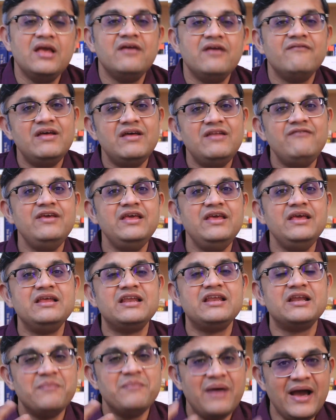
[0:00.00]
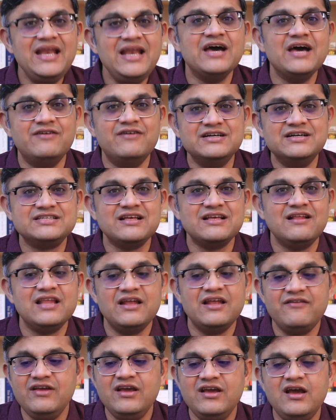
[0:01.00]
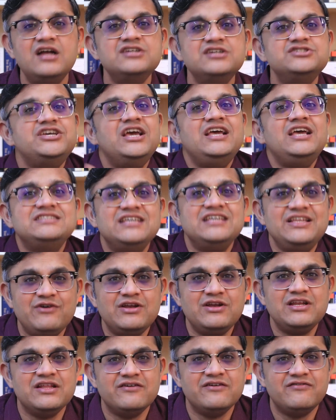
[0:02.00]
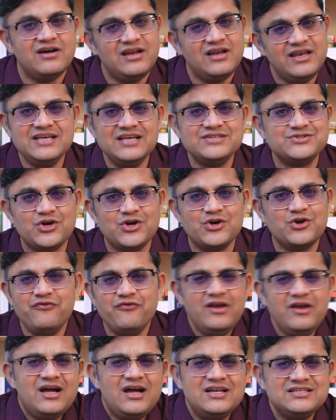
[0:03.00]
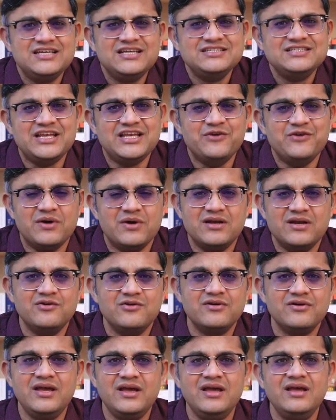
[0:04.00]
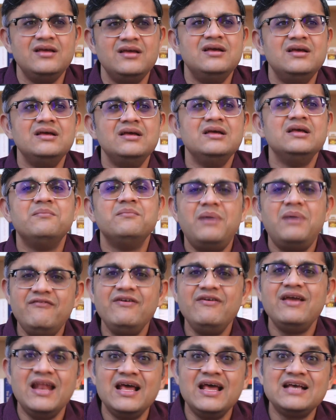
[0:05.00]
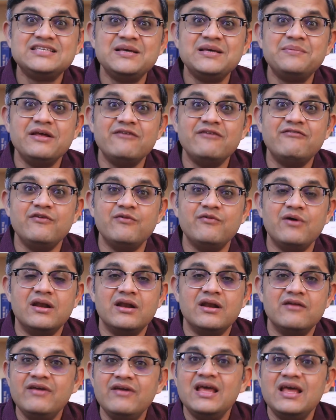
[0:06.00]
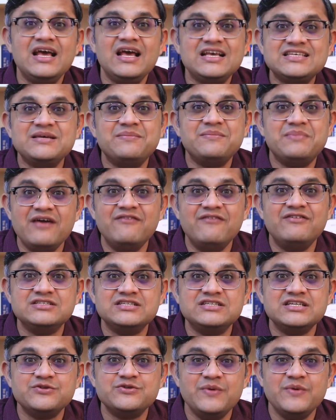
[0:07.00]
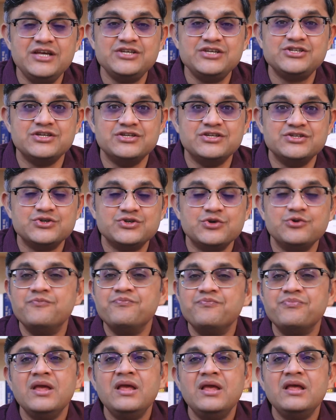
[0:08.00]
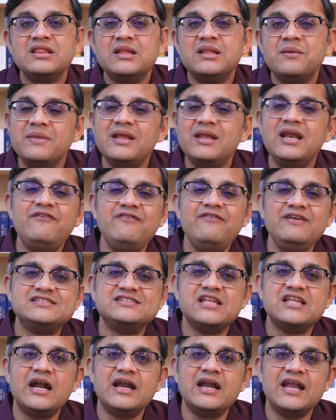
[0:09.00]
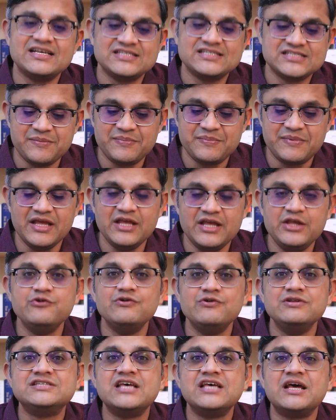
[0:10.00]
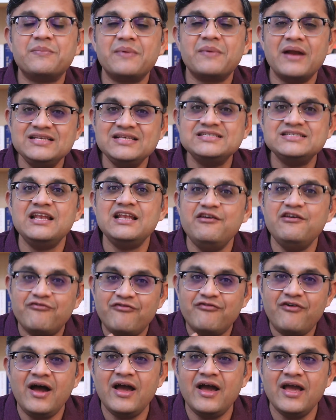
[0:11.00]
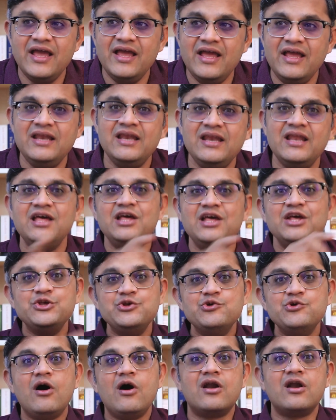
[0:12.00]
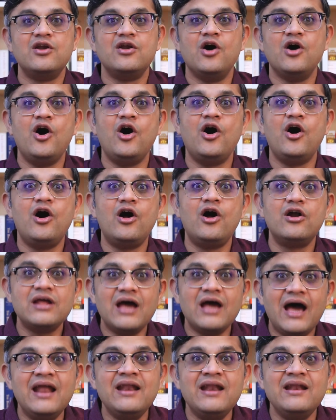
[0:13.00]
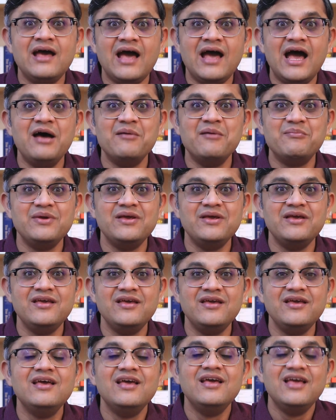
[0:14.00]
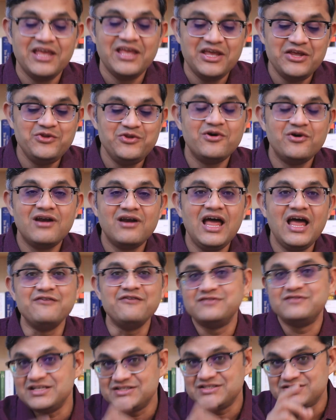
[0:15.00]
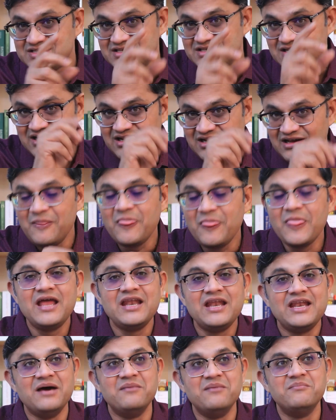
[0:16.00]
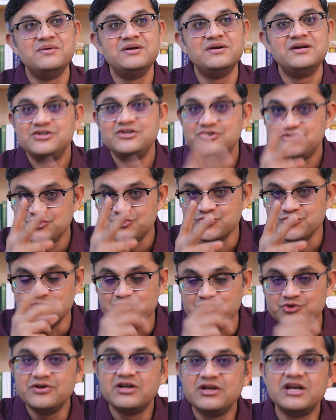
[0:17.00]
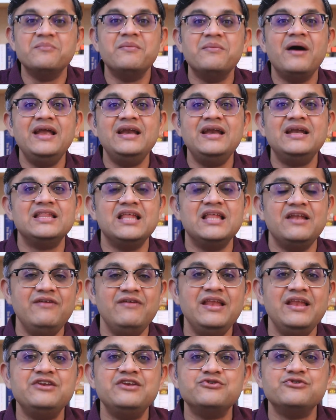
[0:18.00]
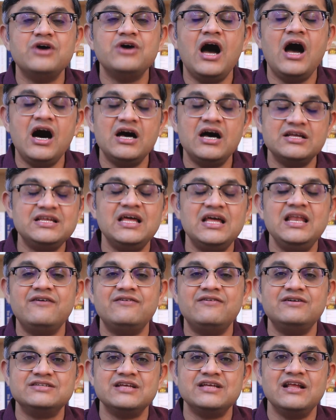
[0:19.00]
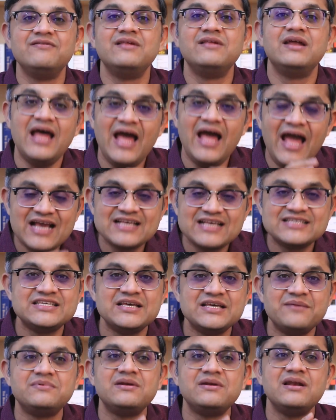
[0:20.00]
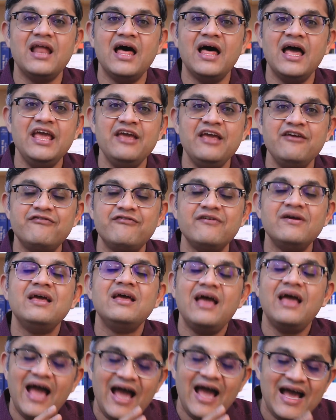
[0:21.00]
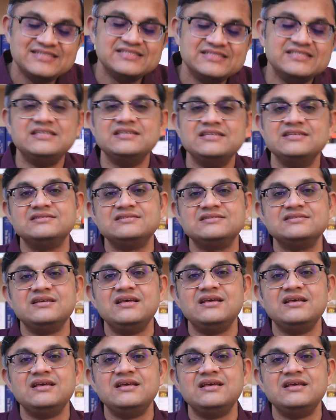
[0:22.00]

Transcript: When we remind ourselves that we can't change anyone in the world, yes or no, we can't change anyone, okay? But we can accept everyone, we can accept every situation. So the minute we start accepting, you will surprisingly find you are not unhappy in your life. That's the number two reminder that we need to tell ourselves, that accept life as it is.